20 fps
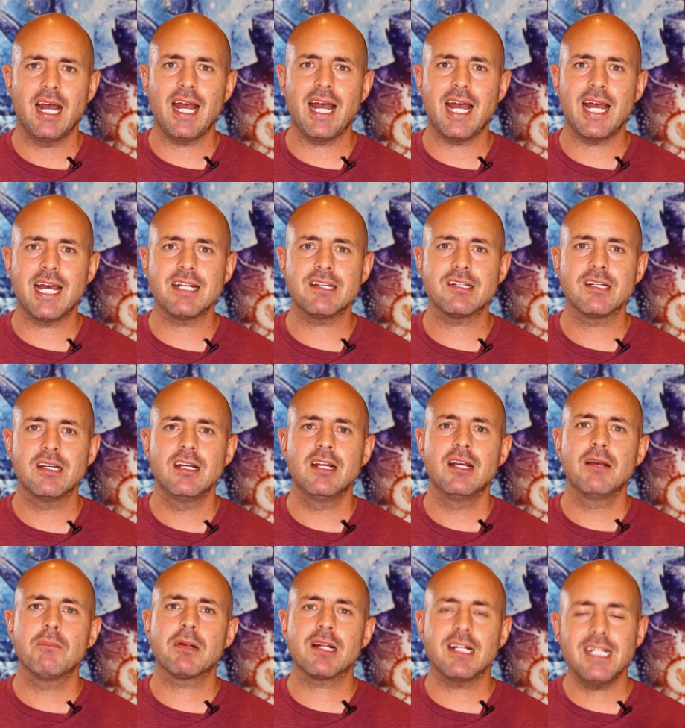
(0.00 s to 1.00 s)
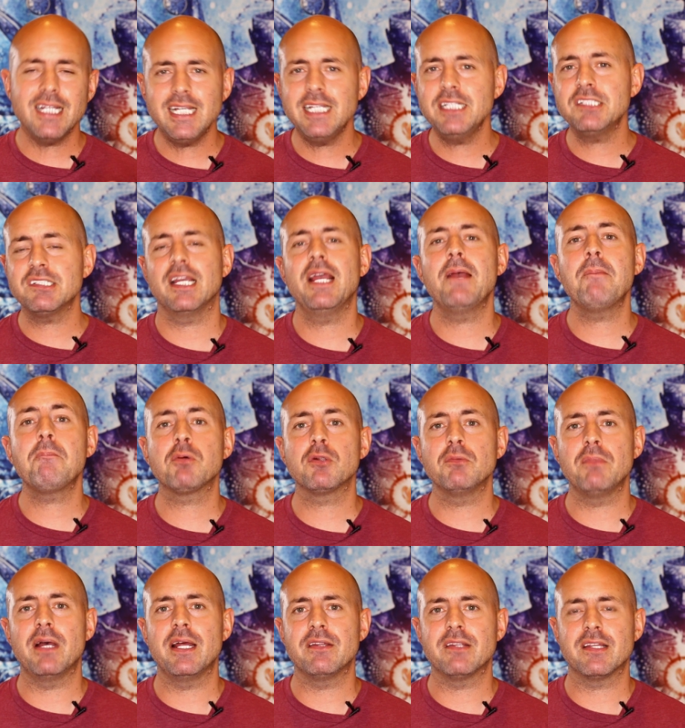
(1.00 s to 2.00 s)
and please
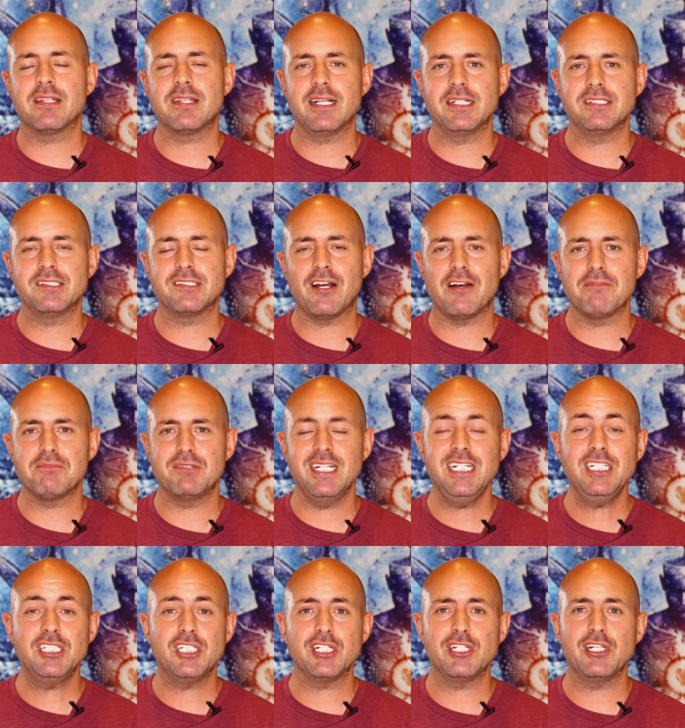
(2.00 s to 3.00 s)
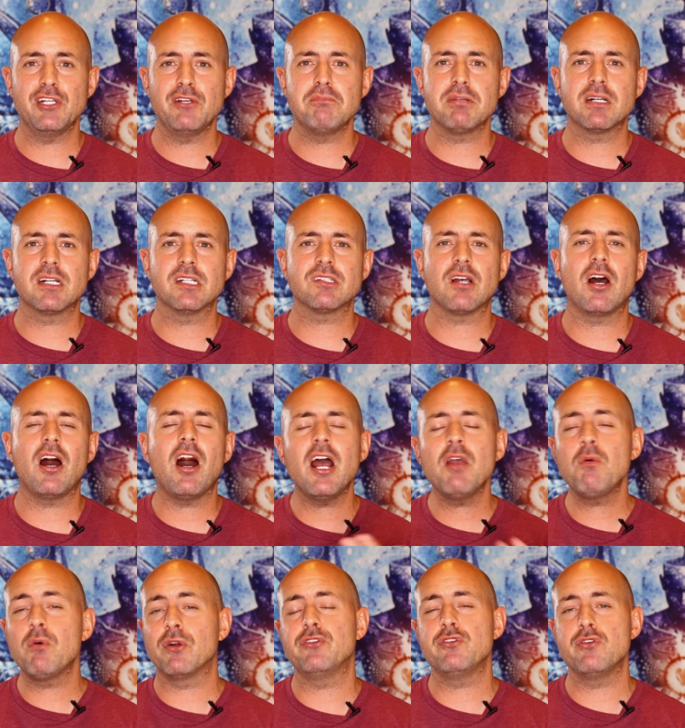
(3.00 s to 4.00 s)
implement the things that I'm teaching you because I
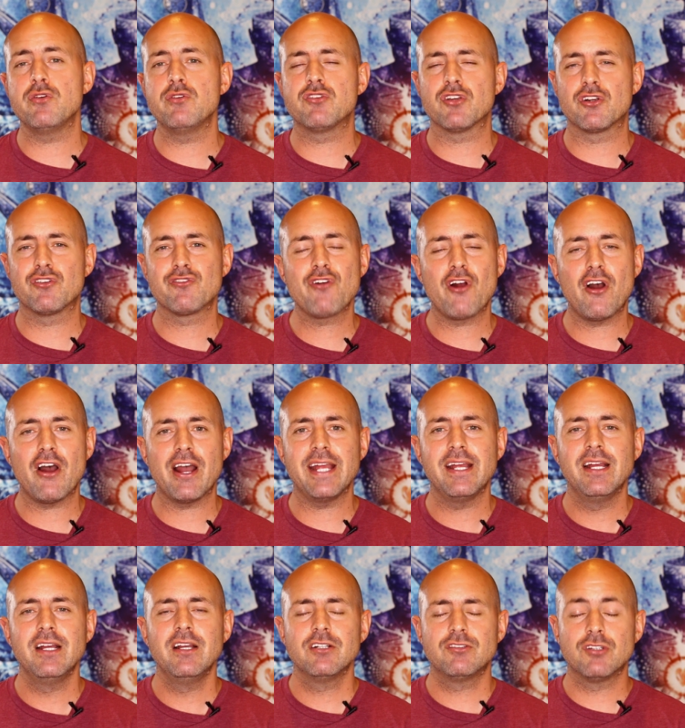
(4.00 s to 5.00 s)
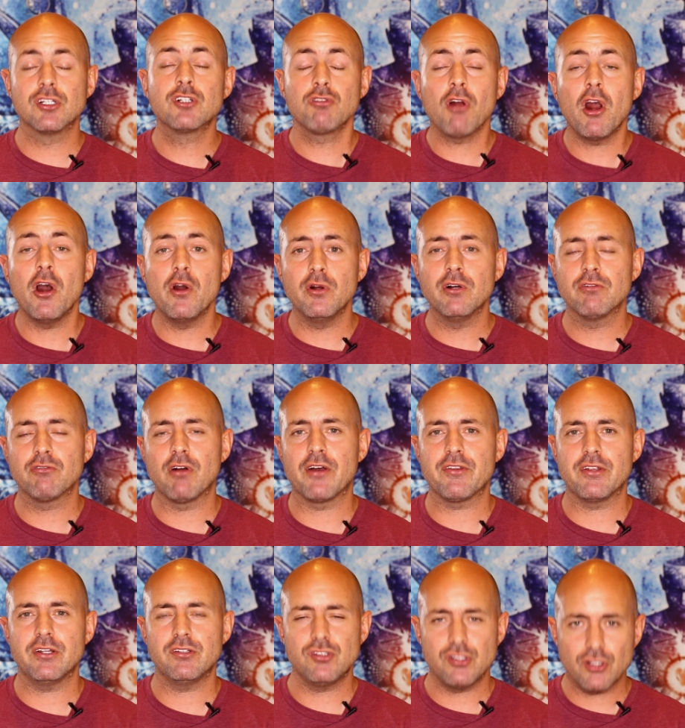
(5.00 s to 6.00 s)
want you to grow, to grow
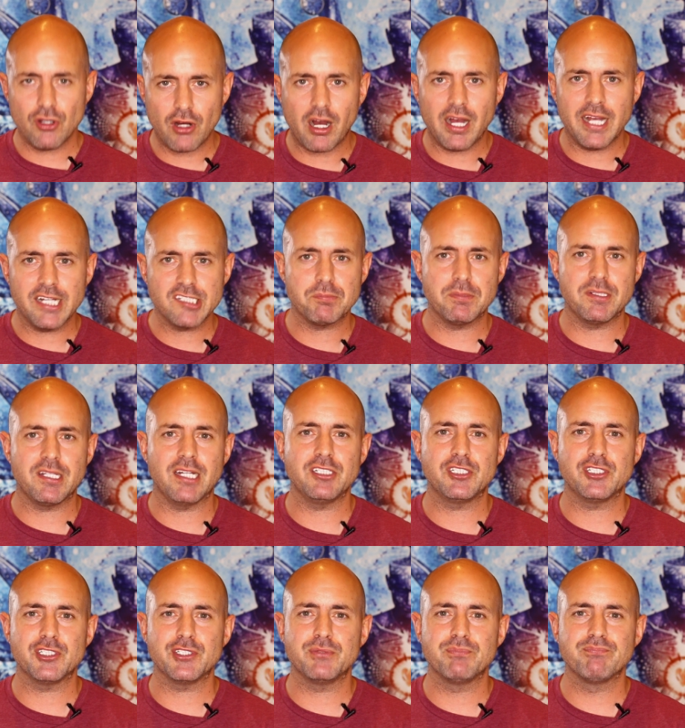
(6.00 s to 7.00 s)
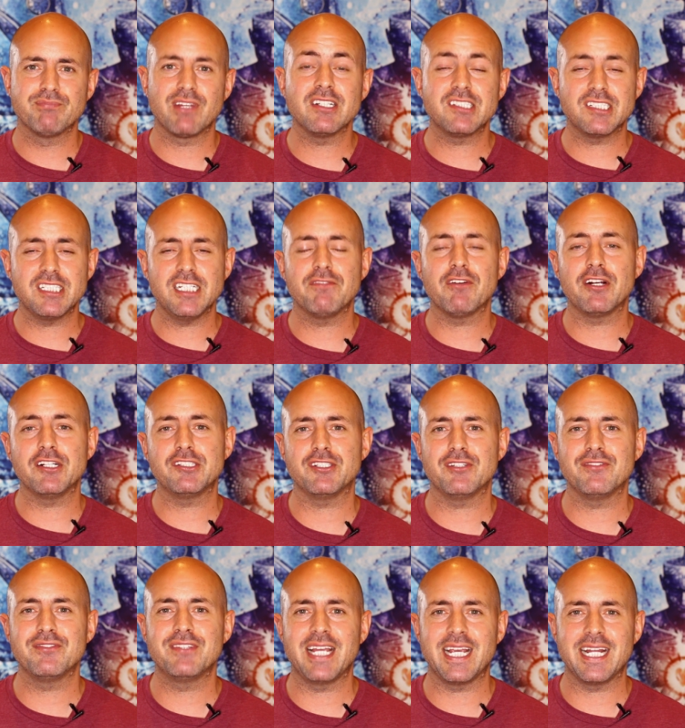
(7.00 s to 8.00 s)
rather to your highest potential. I'll see you very
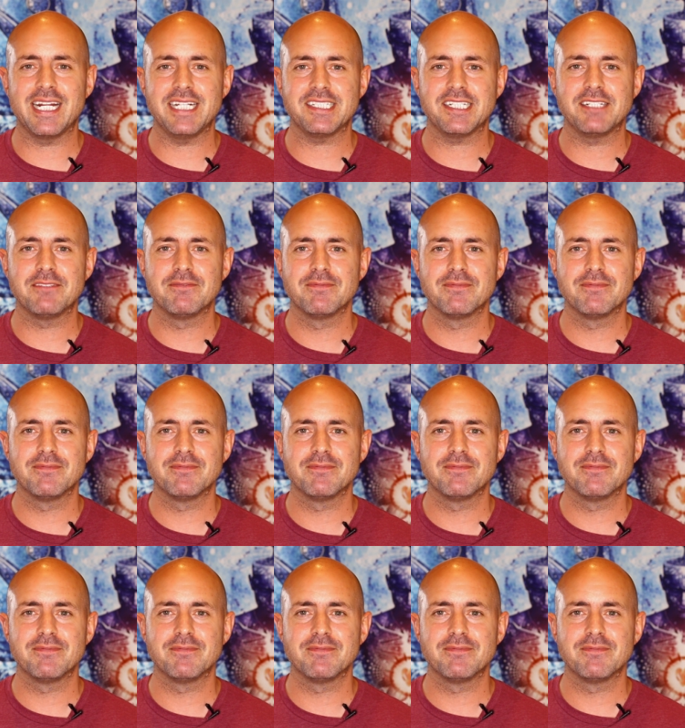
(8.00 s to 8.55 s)
soon. Take it easy.